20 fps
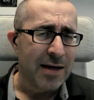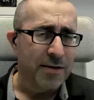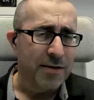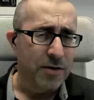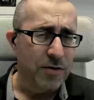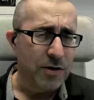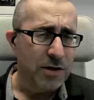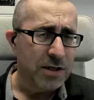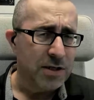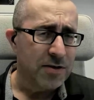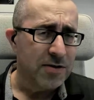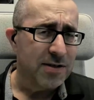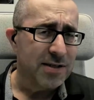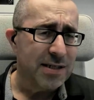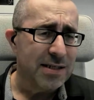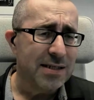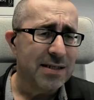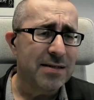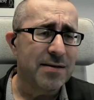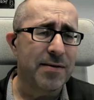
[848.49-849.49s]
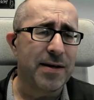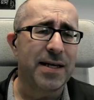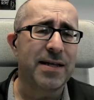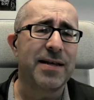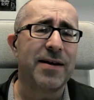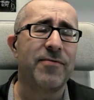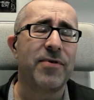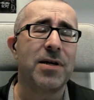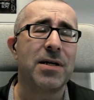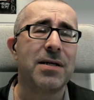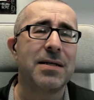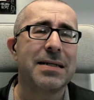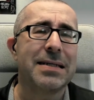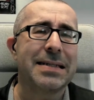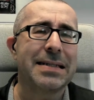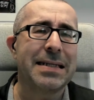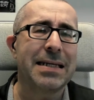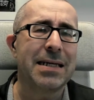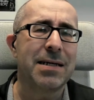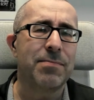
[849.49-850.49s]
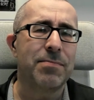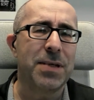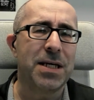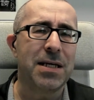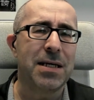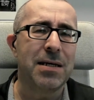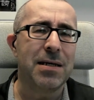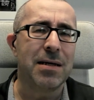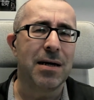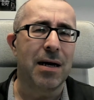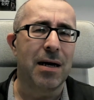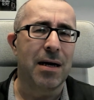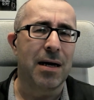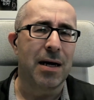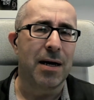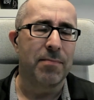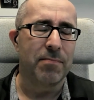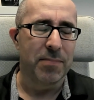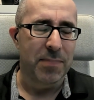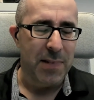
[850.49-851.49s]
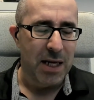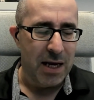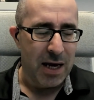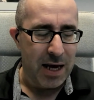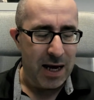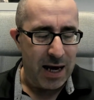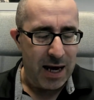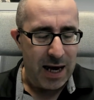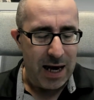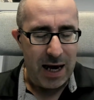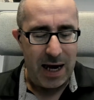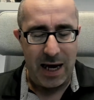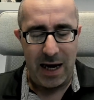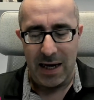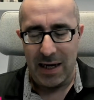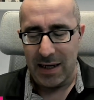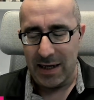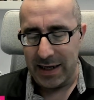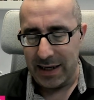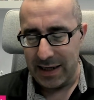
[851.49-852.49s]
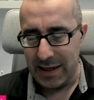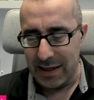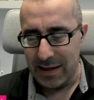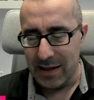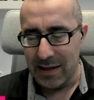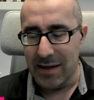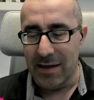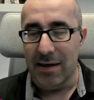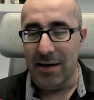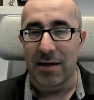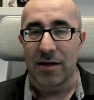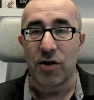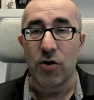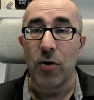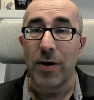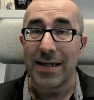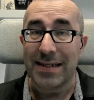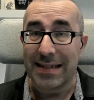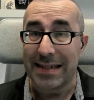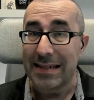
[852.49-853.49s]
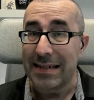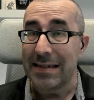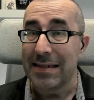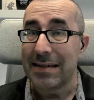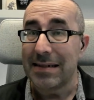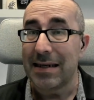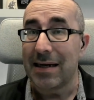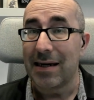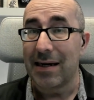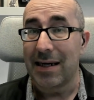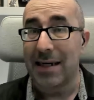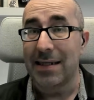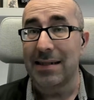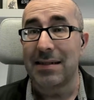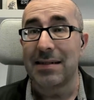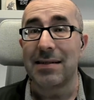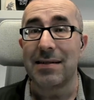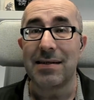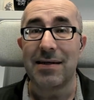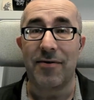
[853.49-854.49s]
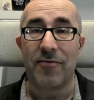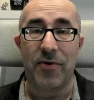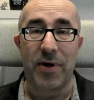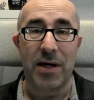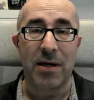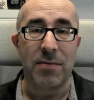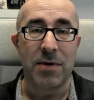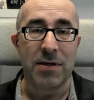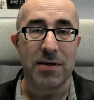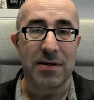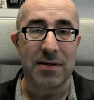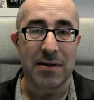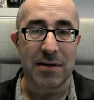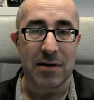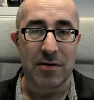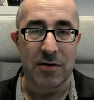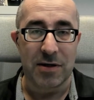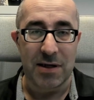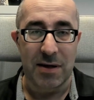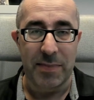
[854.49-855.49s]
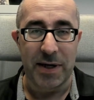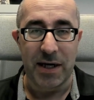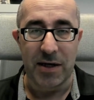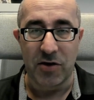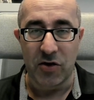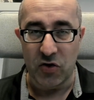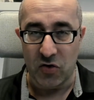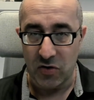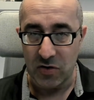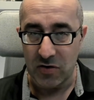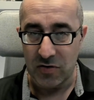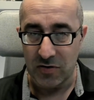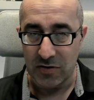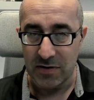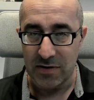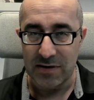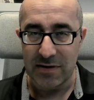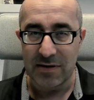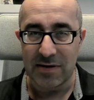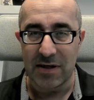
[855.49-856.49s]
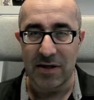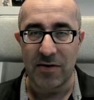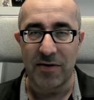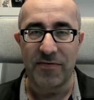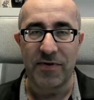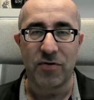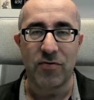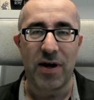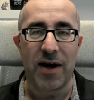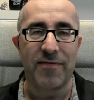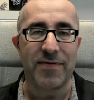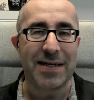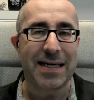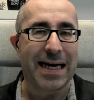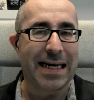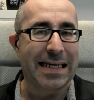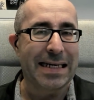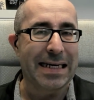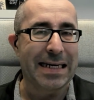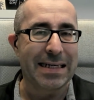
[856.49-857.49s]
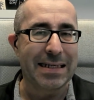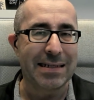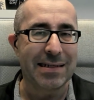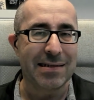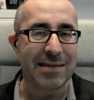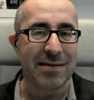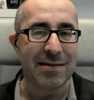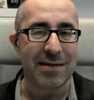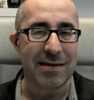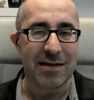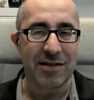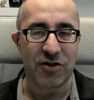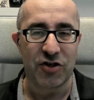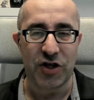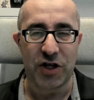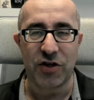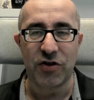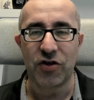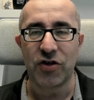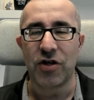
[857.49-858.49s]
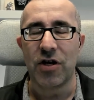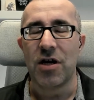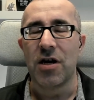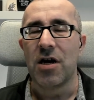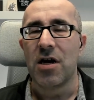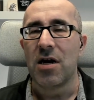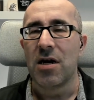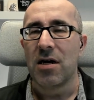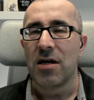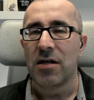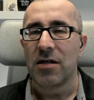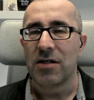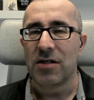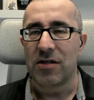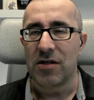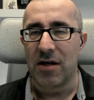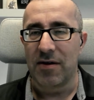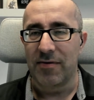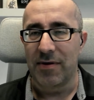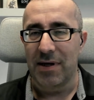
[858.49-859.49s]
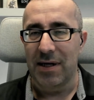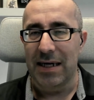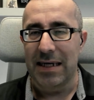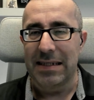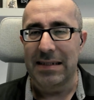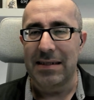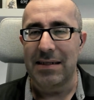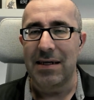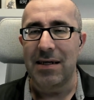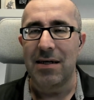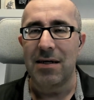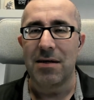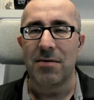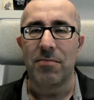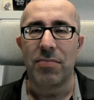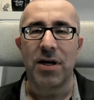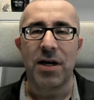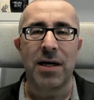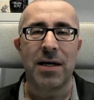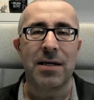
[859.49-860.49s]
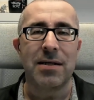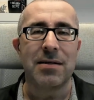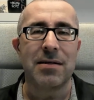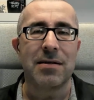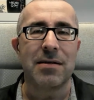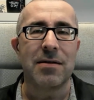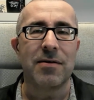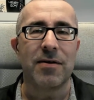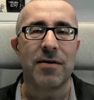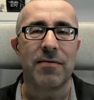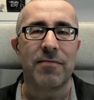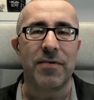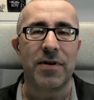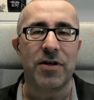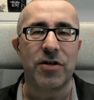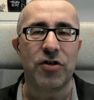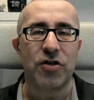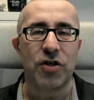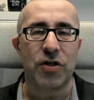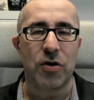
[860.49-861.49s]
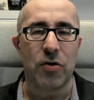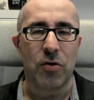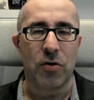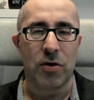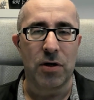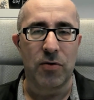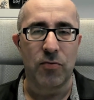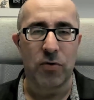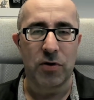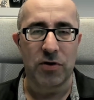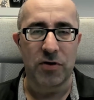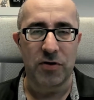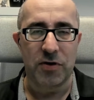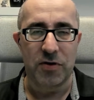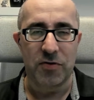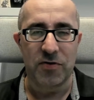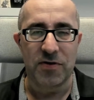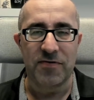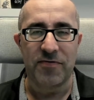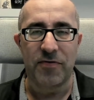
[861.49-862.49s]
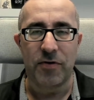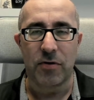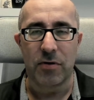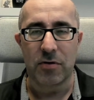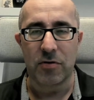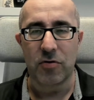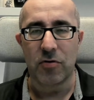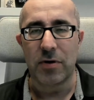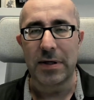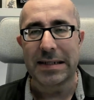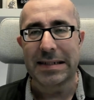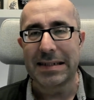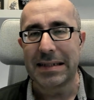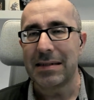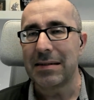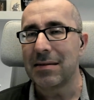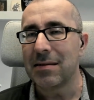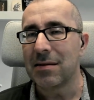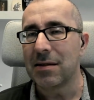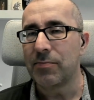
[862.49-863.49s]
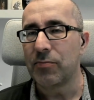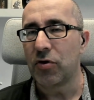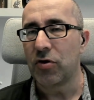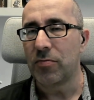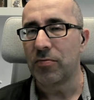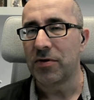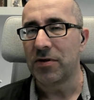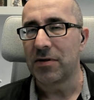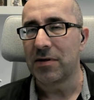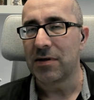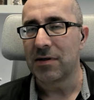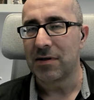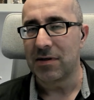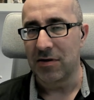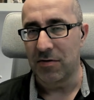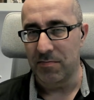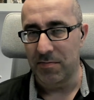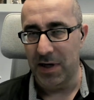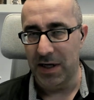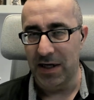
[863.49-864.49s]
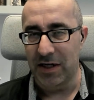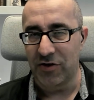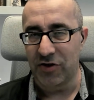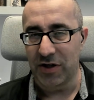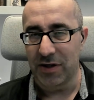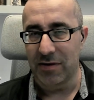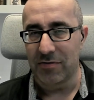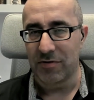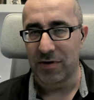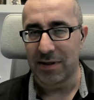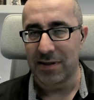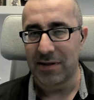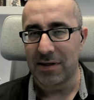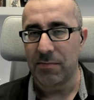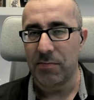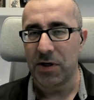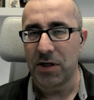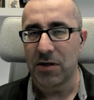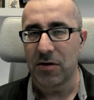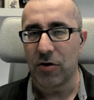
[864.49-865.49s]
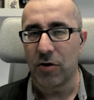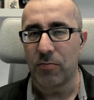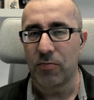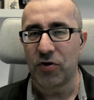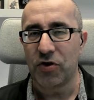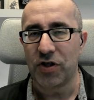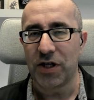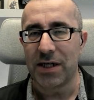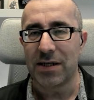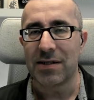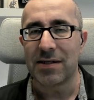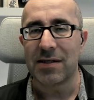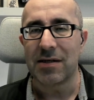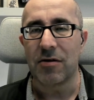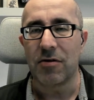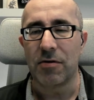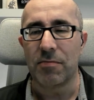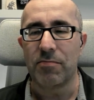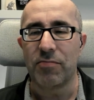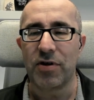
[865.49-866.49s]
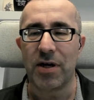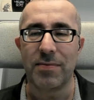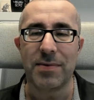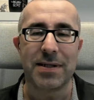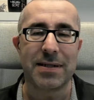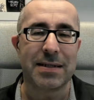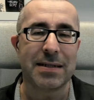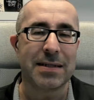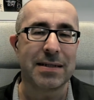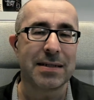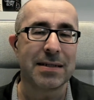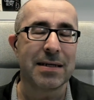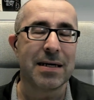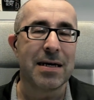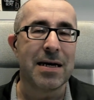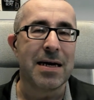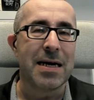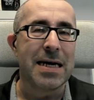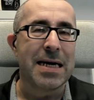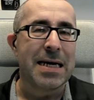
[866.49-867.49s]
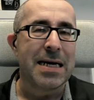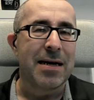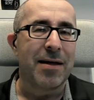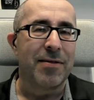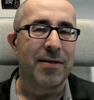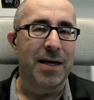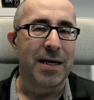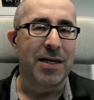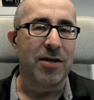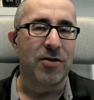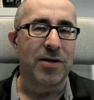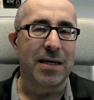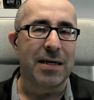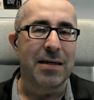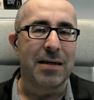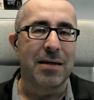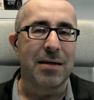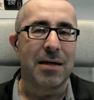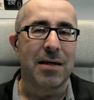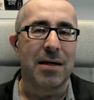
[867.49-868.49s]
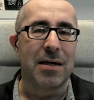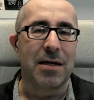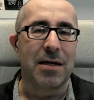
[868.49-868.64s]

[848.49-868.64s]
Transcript: The good news is that there will still be a coexistence license available, so coming at no cost. So if you do have an unlicensed Exchange Server SE in place, which you only want to use for coexistence purposes, so managing recipient objects on premises, then you can